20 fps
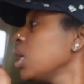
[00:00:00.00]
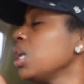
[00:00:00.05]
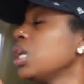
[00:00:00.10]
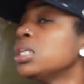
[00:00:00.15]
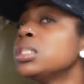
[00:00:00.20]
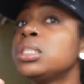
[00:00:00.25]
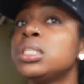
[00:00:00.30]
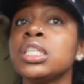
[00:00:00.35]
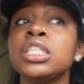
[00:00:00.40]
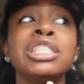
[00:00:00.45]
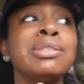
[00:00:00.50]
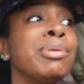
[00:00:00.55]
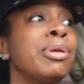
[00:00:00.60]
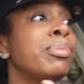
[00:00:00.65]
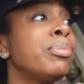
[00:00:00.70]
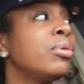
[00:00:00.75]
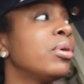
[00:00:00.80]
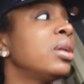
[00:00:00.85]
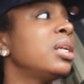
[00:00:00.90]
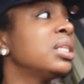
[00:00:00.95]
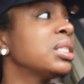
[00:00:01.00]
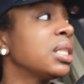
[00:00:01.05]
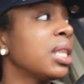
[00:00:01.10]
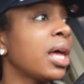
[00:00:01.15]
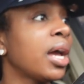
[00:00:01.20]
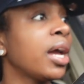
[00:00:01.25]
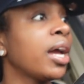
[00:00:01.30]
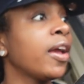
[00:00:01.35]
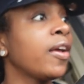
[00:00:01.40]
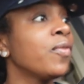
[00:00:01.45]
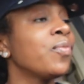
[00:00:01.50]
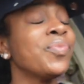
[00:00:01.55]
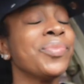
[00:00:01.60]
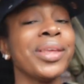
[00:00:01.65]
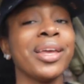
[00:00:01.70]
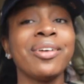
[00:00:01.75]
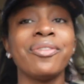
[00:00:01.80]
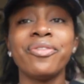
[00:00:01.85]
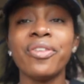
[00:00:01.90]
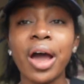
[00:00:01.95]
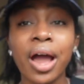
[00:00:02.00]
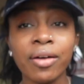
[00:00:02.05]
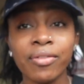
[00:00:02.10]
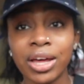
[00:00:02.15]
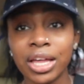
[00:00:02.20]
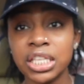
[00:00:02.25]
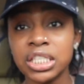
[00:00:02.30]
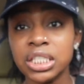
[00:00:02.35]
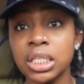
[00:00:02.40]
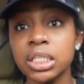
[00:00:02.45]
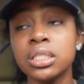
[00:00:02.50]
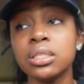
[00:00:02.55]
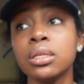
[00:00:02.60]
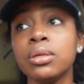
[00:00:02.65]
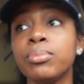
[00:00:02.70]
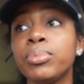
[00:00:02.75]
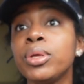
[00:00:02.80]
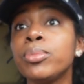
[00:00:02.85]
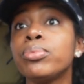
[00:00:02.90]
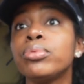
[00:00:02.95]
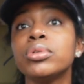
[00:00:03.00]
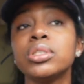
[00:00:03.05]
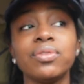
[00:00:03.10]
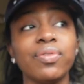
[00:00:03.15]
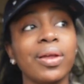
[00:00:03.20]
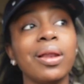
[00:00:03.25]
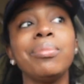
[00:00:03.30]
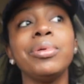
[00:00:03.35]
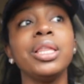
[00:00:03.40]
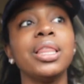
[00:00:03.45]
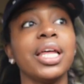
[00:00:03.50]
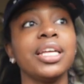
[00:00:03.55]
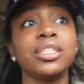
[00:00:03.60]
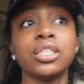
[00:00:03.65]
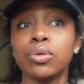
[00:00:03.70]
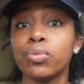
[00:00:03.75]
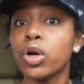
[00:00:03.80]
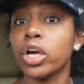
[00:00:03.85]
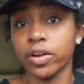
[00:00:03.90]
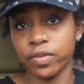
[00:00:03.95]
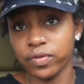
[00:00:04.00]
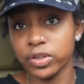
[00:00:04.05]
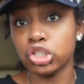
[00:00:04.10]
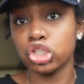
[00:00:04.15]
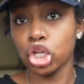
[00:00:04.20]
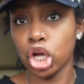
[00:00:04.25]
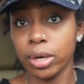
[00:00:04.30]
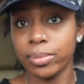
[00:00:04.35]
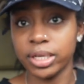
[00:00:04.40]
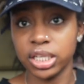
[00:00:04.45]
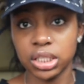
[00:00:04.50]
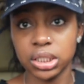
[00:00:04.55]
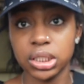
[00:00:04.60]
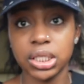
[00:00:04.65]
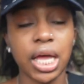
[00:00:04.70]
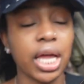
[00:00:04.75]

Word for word: It's six people on this line. Five out of six of them people is finna be late to work for Starbucks.